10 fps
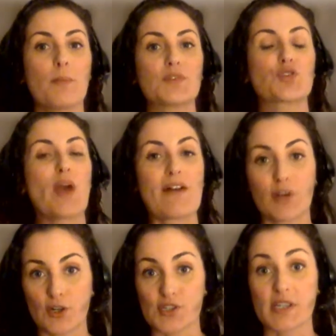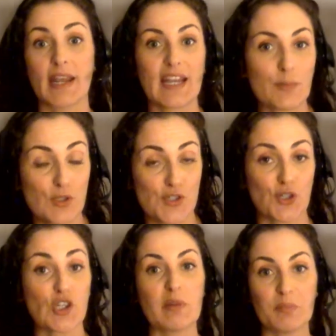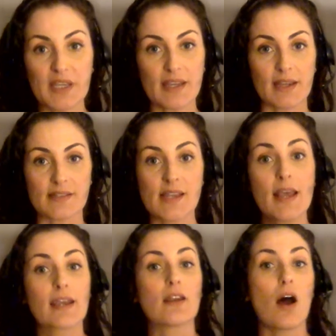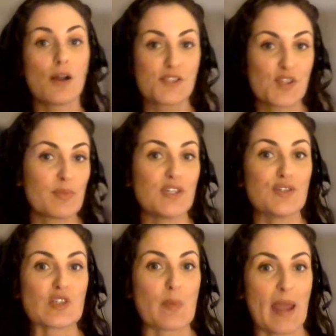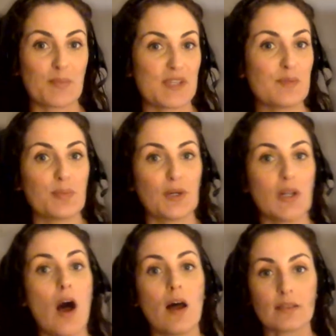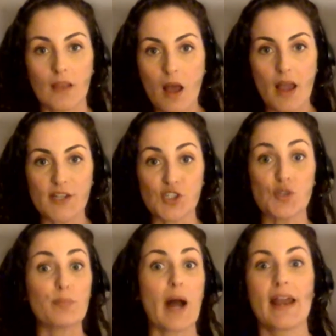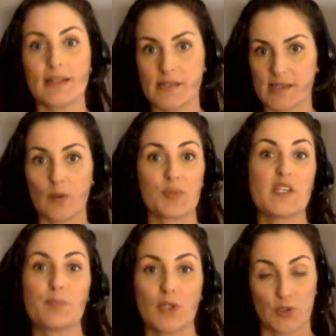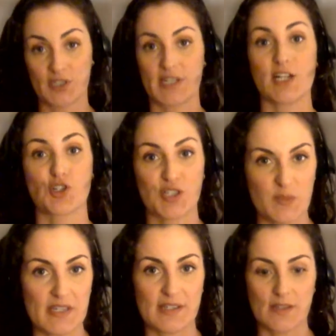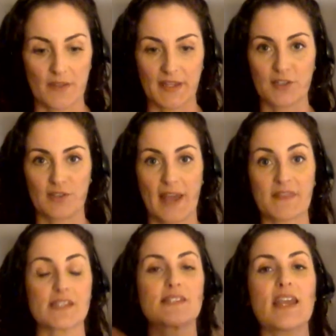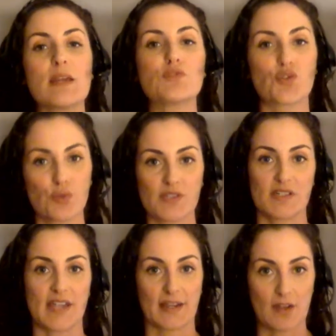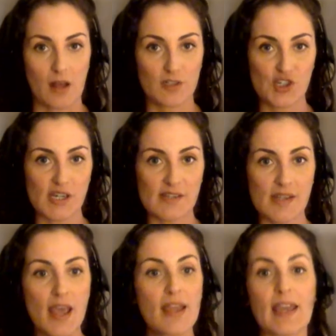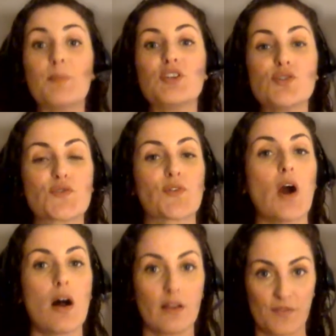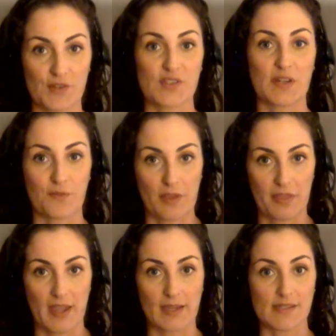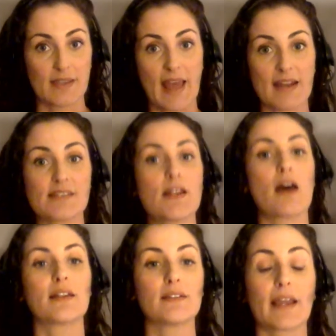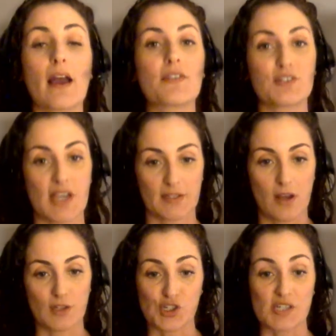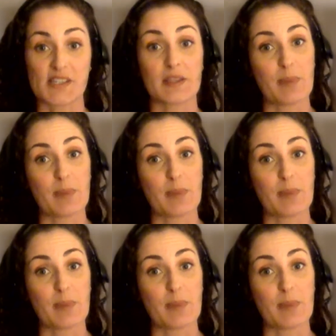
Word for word: traffickers in animals or human beings can also be used by people online to buy and sell people or endangered species on the internet. The same tools and technologies can be used for all of those different things. And that is not unlike other technologies in the